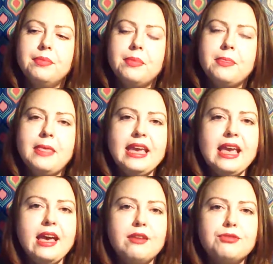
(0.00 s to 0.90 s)
They
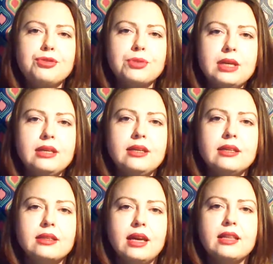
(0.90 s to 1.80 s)
have treated it
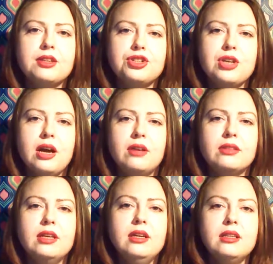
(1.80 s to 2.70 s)
like their child.
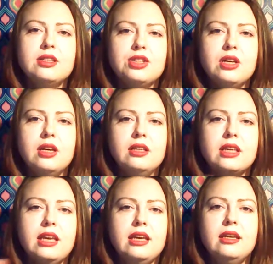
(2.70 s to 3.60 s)
The
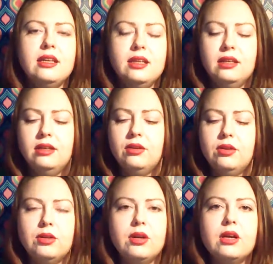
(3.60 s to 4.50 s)
kid,
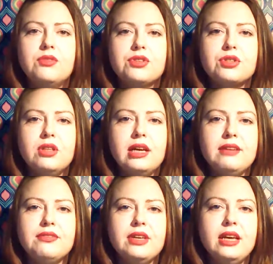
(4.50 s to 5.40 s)
or artificial
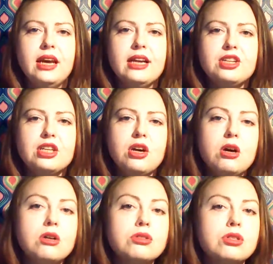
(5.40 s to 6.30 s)
life, actually
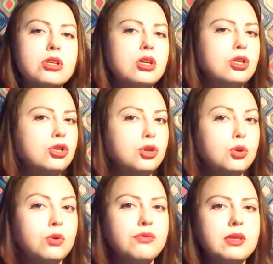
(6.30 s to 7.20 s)
calls
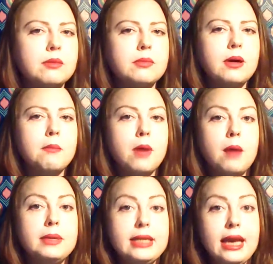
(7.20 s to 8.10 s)
2 of them mom
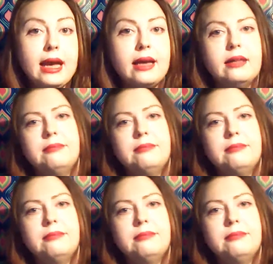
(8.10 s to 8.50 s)
and dad.